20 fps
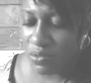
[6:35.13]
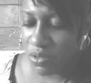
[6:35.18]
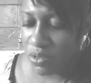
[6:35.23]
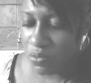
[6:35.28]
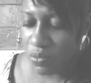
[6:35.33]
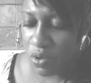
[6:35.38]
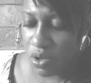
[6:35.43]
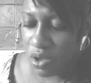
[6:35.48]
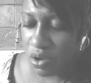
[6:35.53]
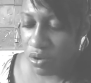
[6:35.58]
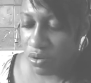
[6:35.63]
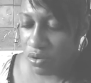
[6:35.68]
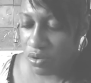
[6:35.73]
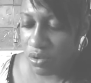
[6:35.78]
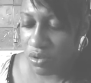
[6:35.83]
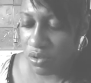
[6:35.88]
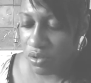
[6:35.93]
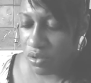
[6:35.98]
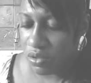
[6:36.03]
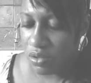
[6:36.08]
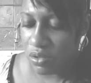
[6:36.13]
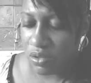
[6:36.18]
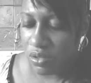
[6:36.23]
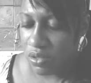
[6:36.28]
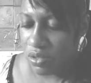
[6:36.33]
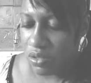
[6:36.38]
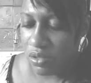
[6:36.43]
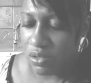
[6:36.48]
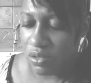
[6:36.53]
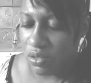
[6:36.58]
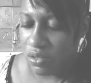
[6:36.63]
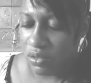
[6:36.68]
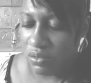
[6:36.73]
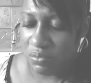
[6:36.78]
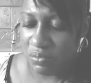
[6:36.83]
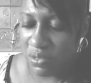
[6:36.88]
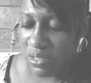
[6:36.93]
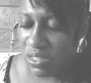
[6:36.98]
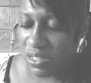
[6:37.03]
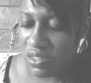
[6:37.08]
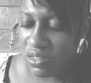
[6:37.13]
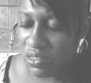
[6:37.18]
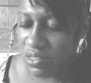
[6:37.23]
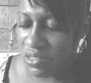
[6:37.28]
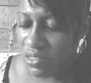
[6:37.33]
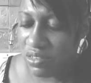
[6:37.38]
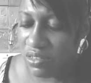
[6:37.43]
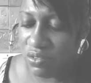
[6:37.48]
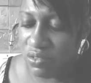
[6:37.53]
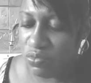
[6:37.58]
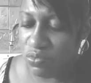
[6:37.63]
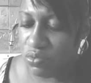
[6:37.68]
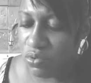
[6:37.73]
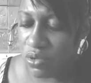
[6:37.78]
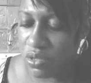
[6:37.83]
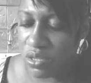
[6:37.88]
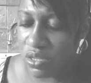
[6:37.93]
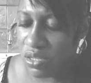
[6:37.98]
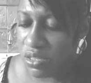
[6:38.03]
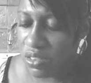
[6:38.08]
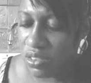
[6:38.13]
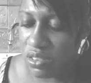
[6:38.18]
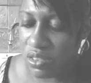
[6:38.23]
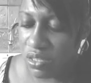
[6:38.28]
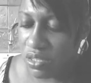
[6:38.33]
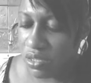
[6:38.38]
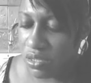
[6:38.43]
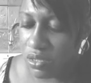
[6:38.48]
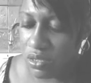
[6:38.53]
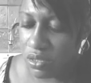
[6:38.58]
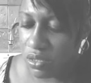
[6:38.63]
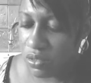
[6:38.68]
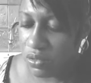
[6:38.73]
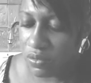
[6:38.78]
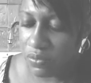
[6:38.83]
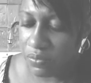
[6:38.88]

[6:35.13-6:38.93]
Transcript: it with water because it's really thick.